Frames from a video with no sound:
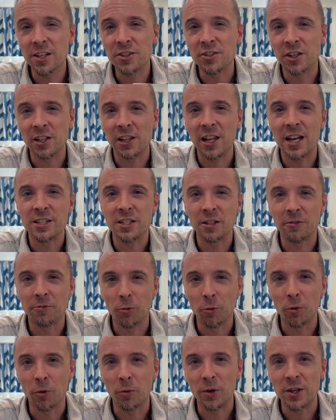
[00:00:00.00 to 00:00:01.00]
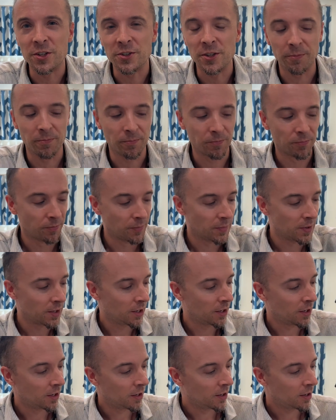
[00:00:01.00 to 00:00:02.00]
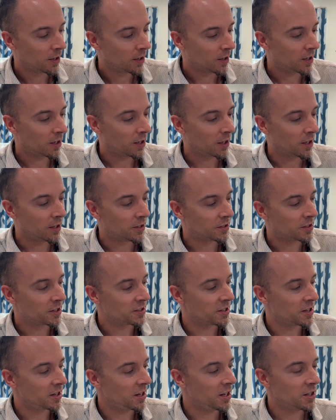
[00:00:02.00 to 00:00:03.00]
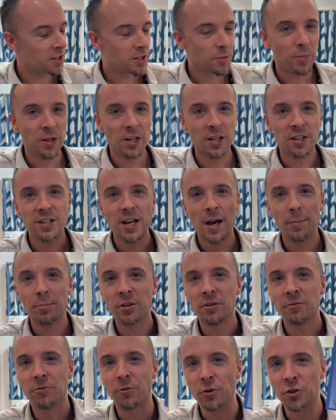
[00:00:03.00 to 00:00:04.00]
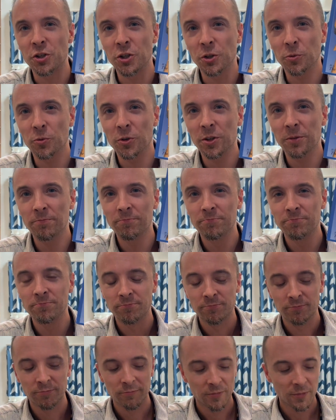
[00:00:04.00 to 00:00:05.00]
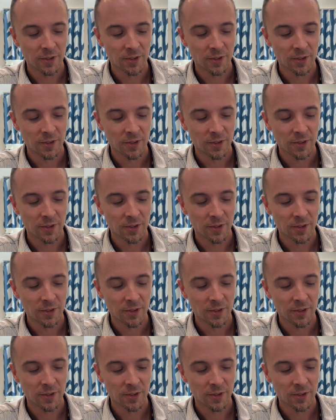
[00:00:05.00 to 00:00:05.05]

I think it's a classic for a reason. Does it need to be adapted for children?